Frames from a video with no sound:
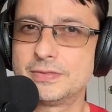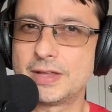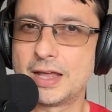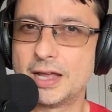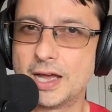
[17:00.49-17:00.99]

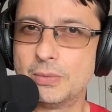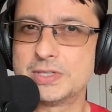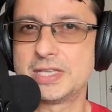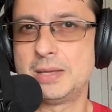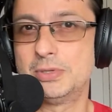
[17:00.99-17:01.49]
that I
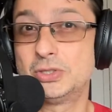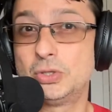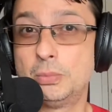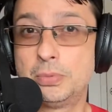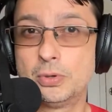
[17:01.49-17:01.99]
was able
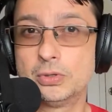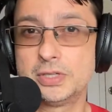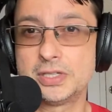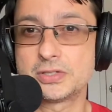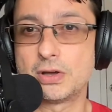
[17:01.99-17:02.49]
to pull
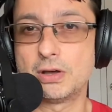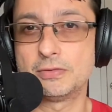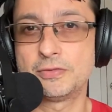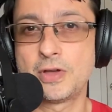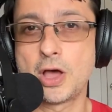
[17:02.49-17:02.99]
this
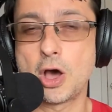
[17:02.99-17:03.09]
off